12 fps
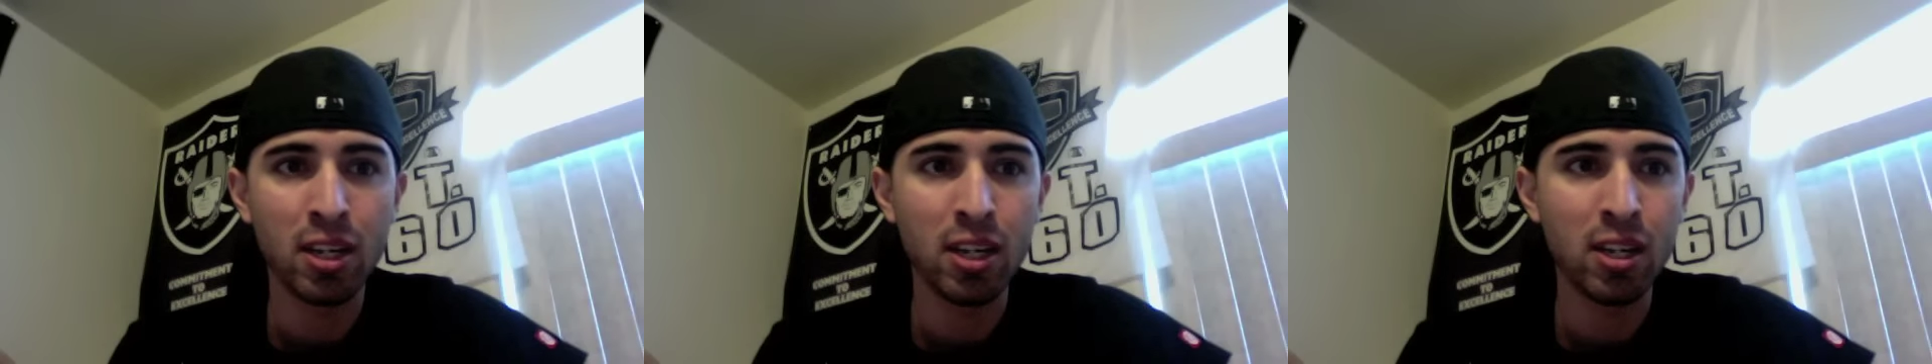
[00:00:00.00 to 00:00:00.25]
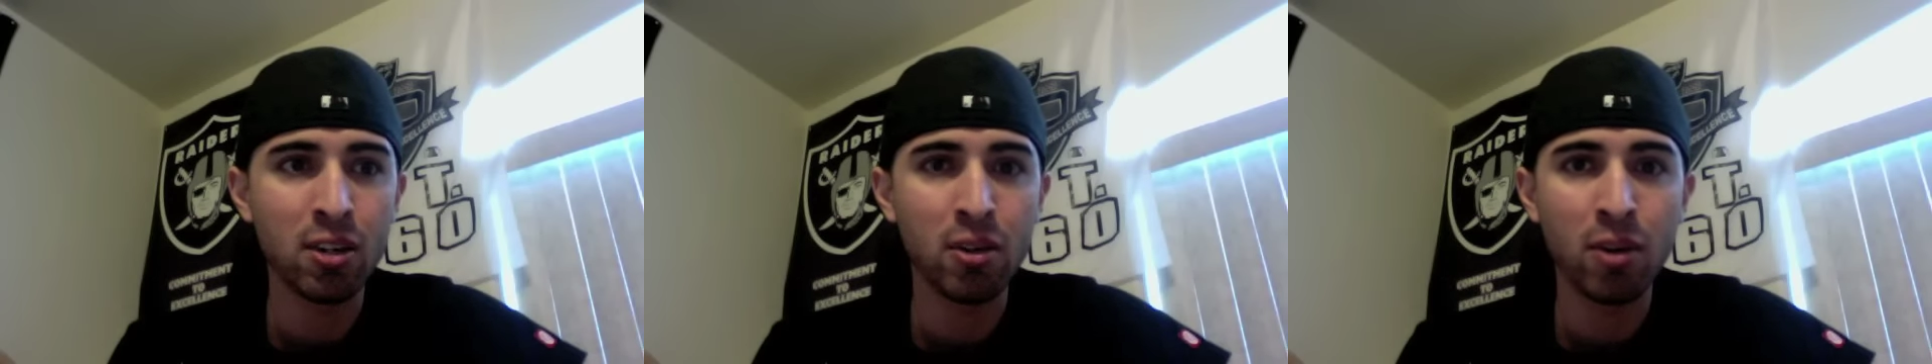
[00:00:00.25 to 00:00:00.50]

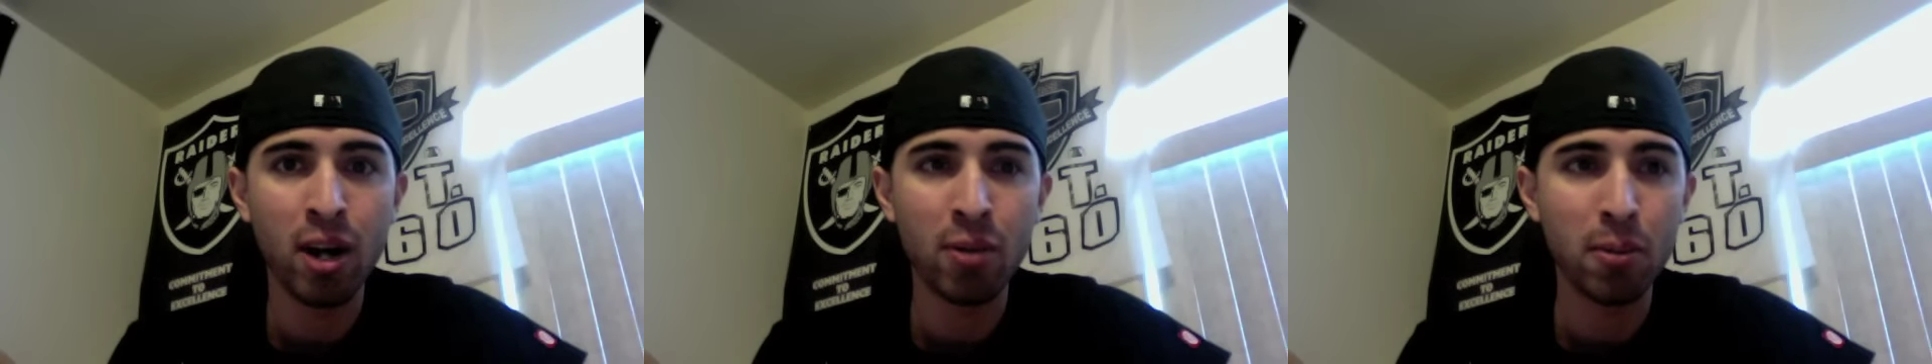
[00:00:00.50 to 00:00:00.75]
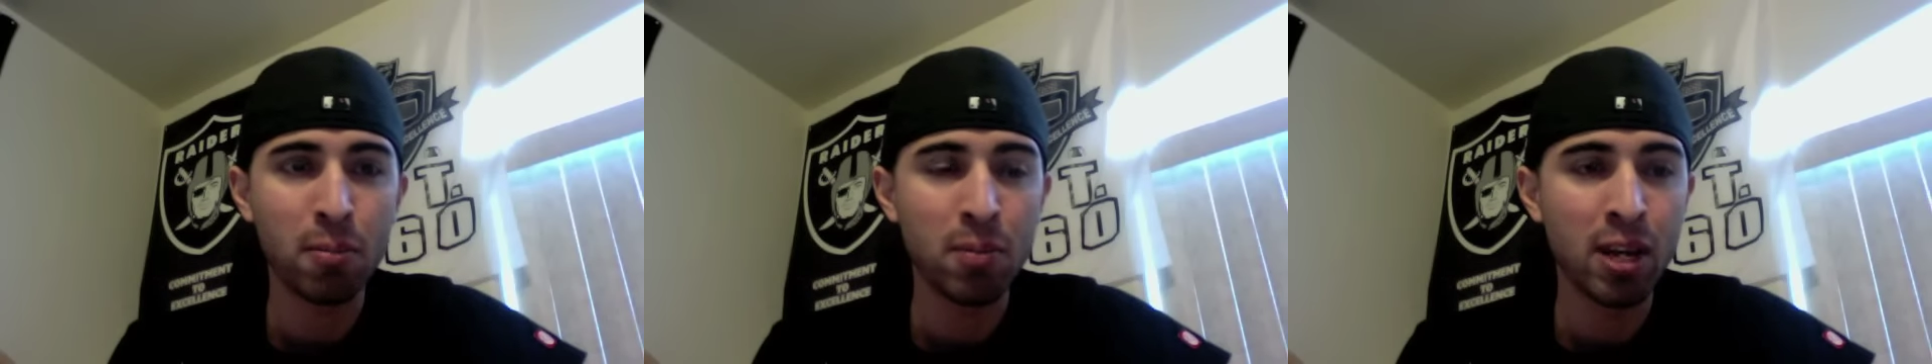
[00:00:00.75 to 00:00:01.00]

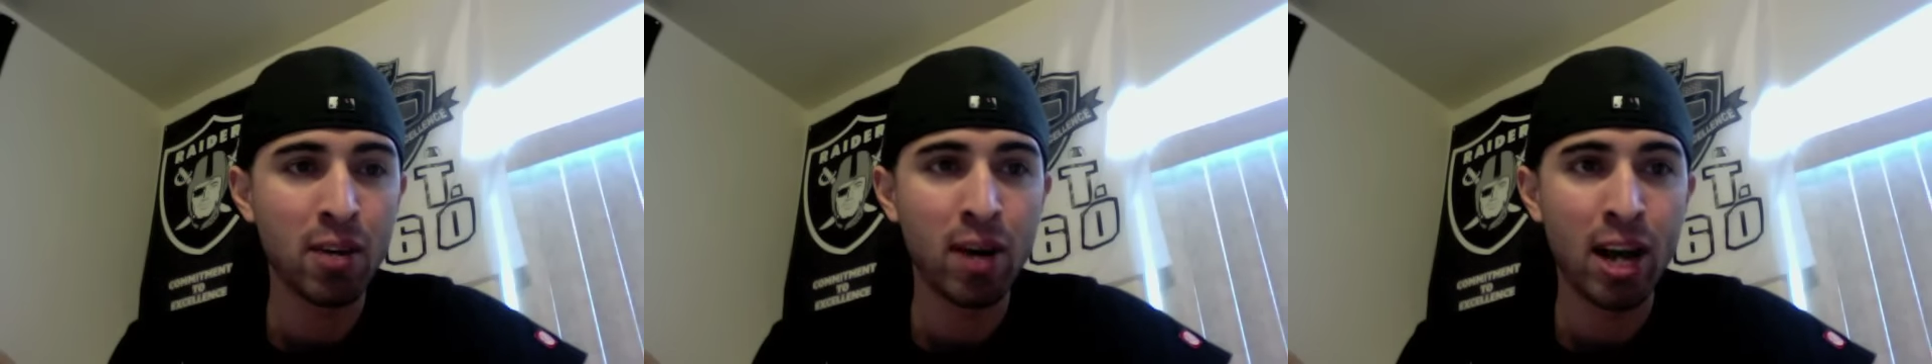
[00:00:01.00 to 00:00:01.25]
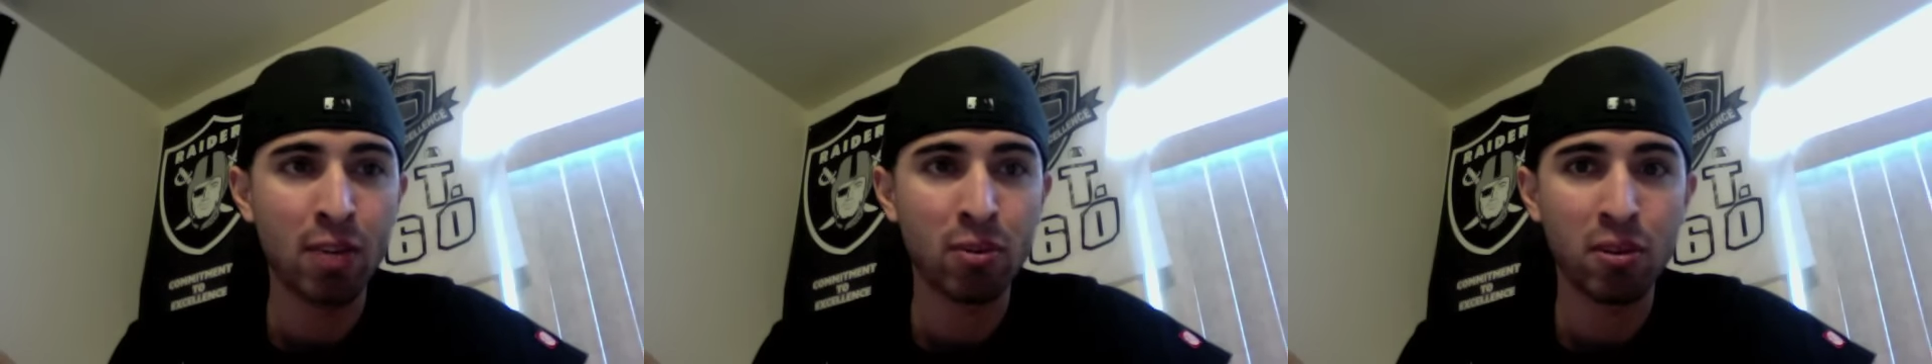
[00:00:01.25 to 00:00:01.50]

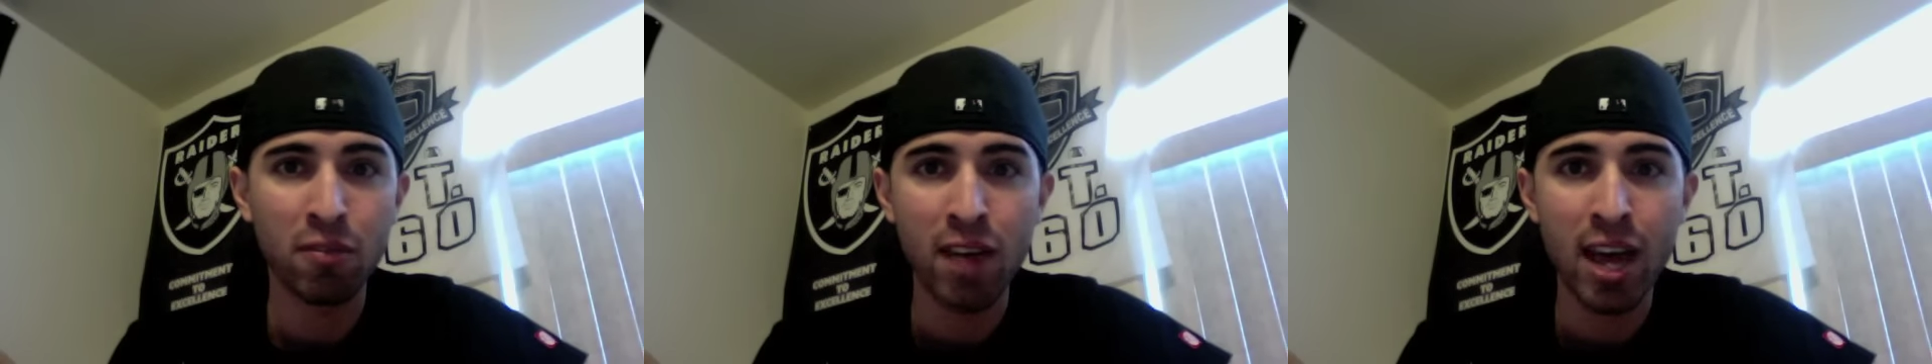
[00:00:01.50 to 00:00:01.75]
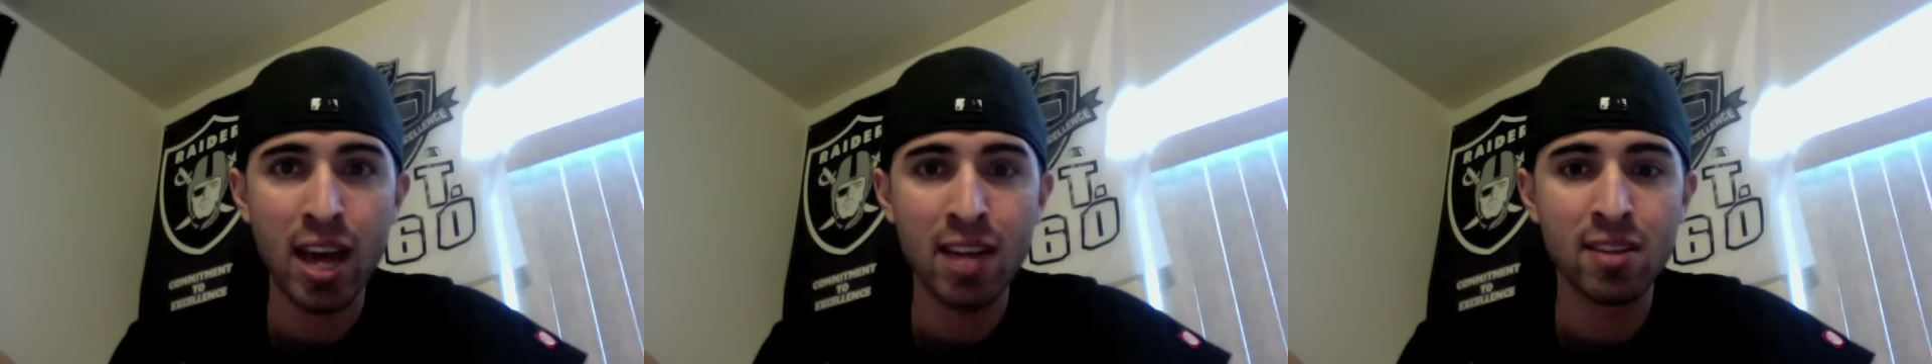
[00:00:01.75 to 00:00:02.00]
interacts with the
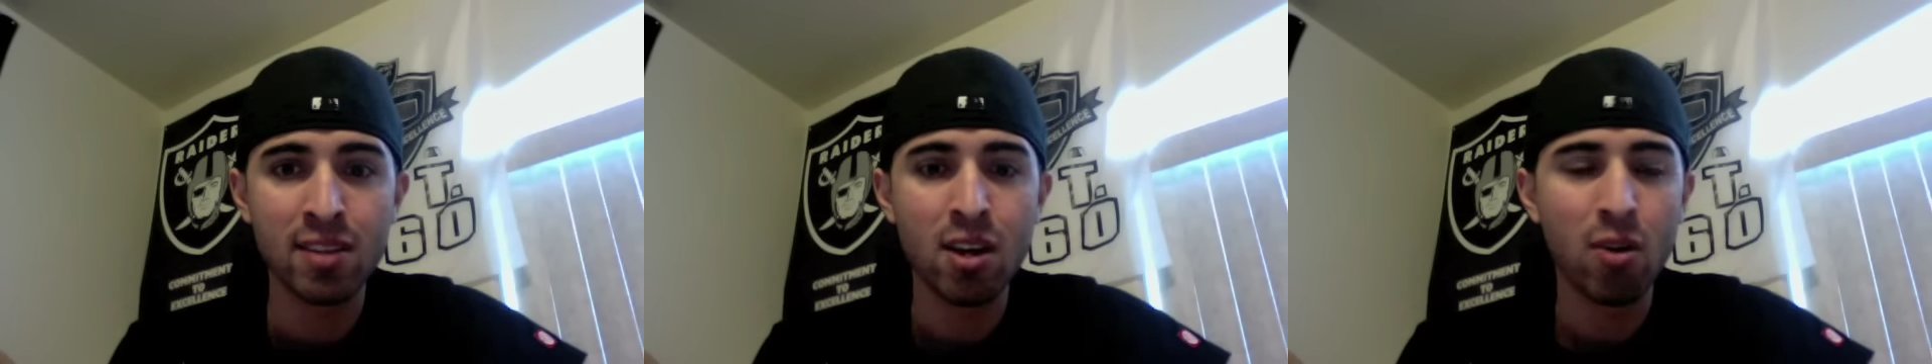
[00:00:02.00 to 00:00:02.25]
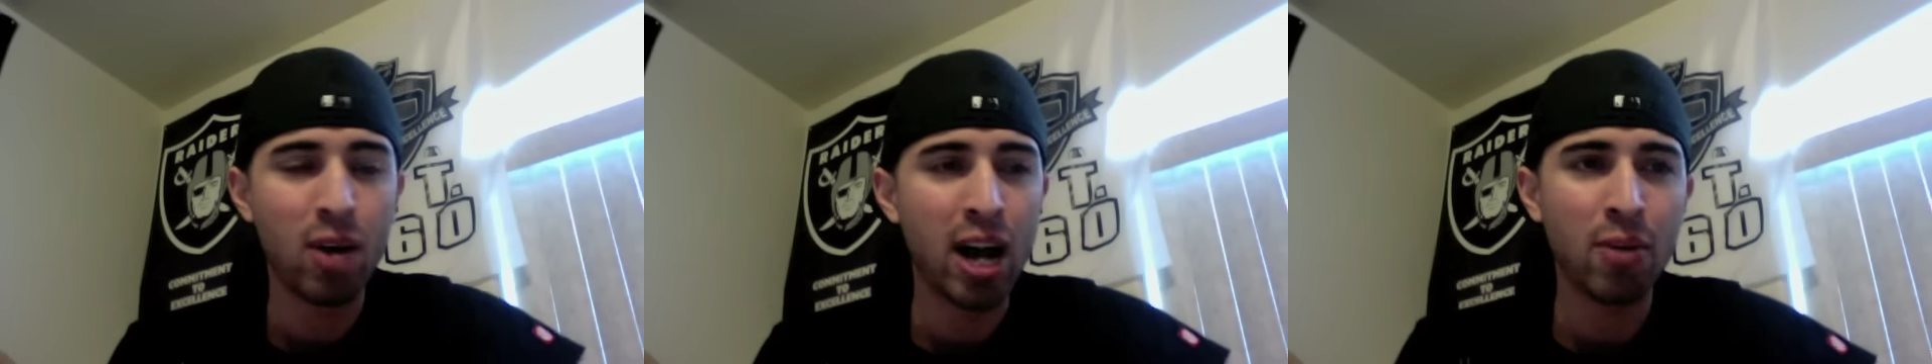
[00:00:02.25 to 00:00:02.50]
fans,
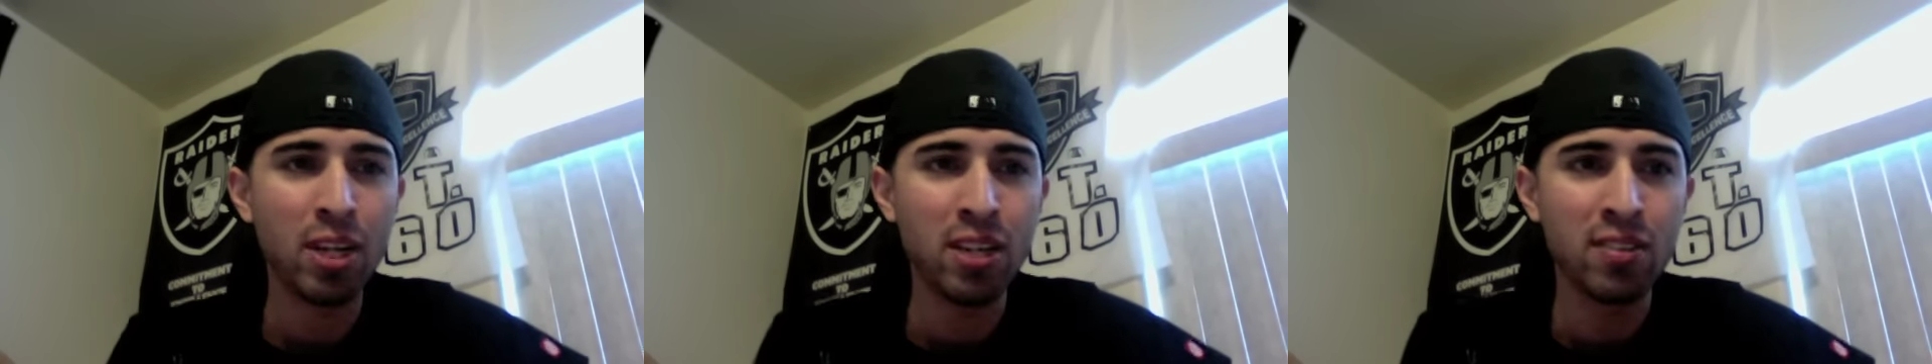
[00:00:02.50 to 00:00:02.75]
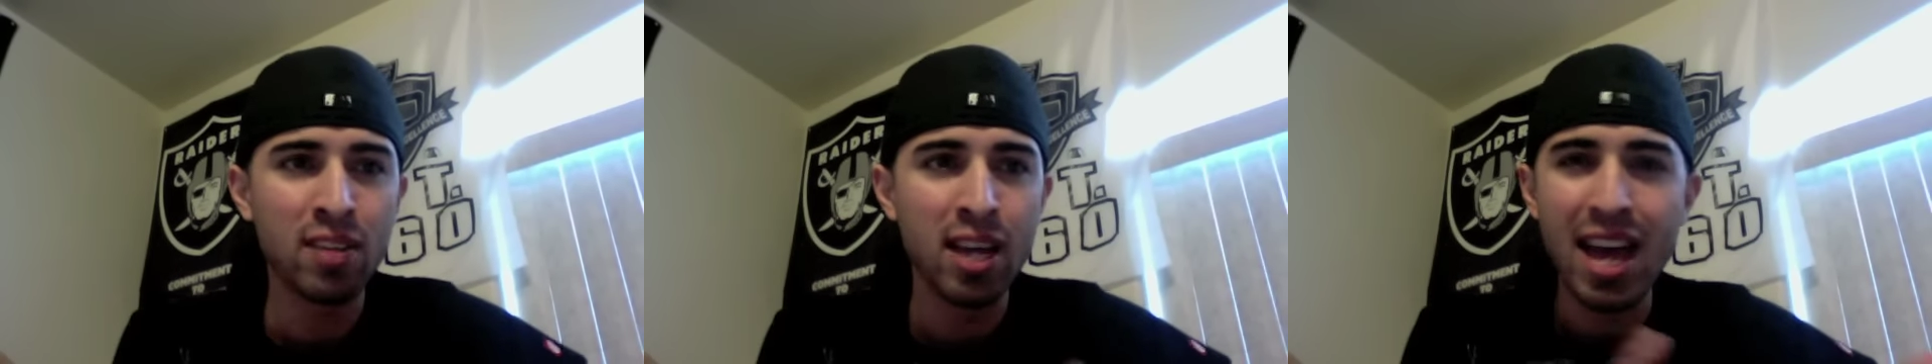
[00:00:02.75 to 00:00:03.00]
or how he's,